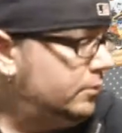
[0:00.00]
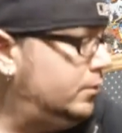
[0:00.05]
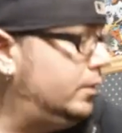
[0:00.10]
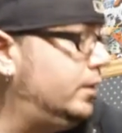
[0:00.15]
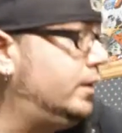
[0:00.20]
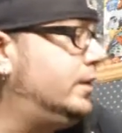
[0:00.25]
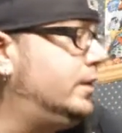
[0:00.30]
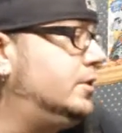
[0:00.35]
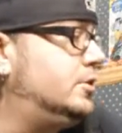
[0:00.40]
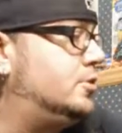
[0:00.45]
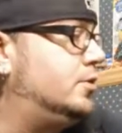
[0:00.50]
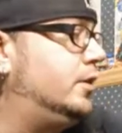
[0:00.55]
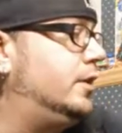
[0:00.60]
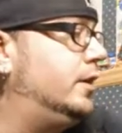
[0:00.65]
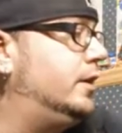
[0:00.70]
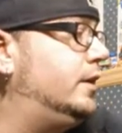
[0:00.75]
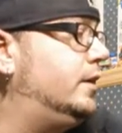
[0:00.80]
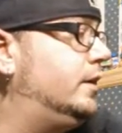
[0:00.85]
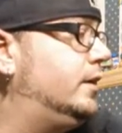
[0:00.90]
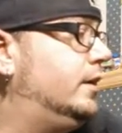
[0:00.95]
Really
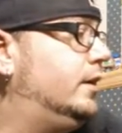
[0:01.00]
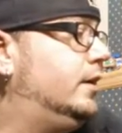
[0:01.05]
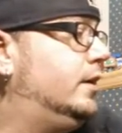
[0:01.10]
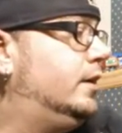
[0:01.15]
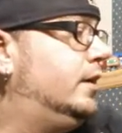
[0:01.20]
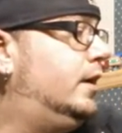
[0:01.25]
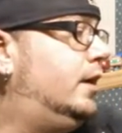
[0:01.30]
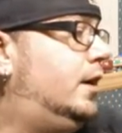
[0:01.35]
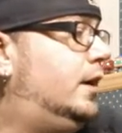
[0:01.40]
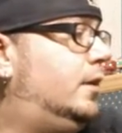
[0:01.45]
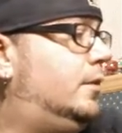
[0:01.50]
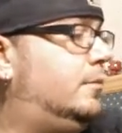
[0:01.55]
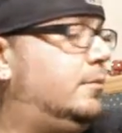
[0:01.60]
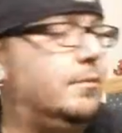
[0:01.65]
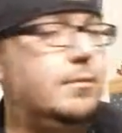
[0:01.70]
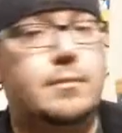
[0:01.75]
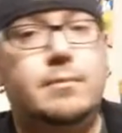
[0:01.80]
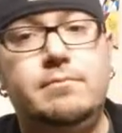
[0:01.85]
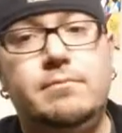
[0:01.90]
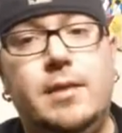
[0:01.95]
enjoyed it.
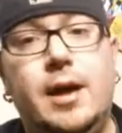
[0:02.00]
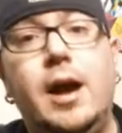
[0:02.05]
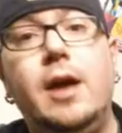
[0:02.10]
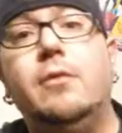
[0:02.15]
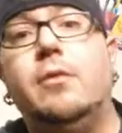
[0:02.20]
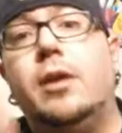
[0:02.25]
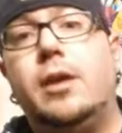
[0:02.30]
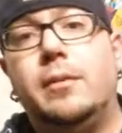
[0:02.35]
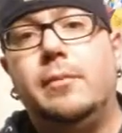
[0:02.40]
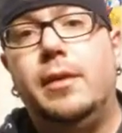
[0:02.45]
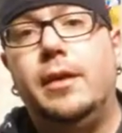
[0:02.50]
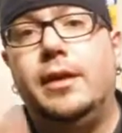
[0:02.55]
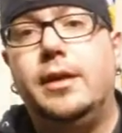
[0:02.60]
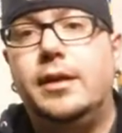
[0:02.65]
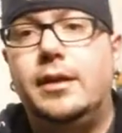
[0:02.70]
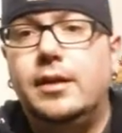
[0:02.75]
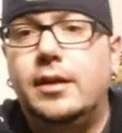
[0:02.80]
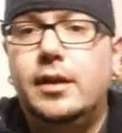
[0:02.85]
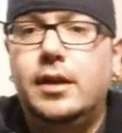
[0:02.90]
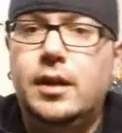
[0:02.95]
Um, I
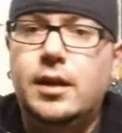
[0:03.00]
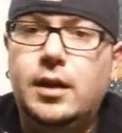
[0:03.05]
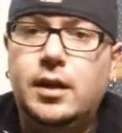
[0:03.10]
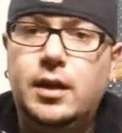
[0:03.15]
recommend it